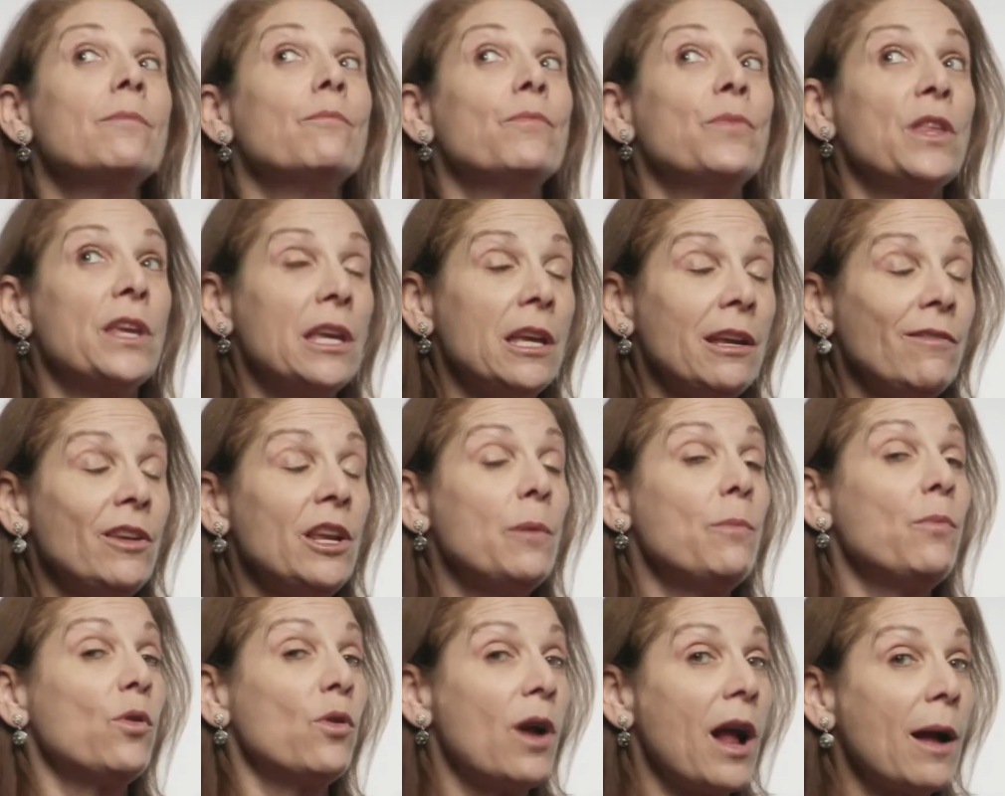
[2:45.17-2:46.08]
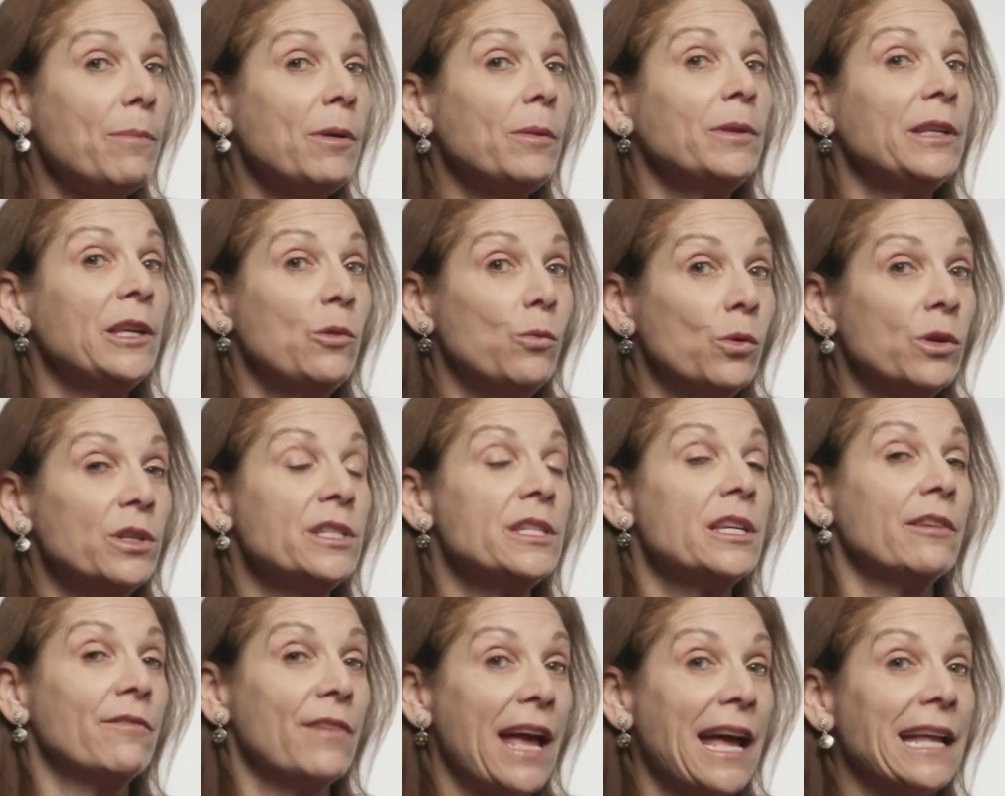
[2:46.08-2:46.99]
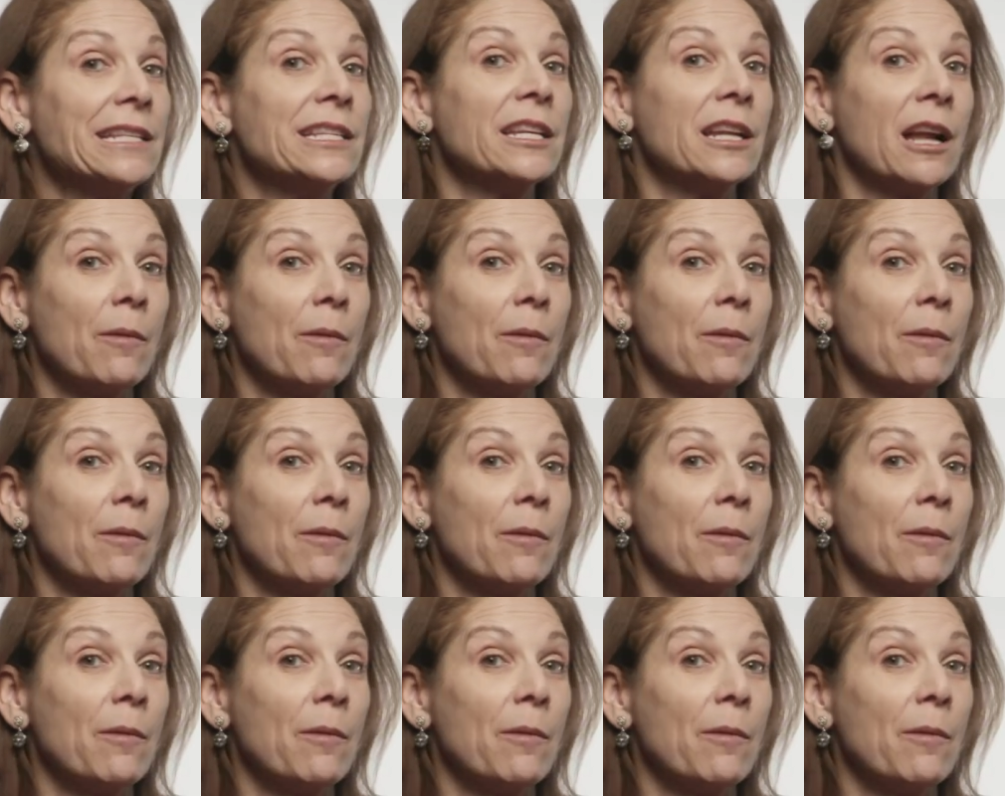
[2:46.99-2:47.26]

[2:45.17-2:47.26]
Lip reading: the evening probably wouldn't have ended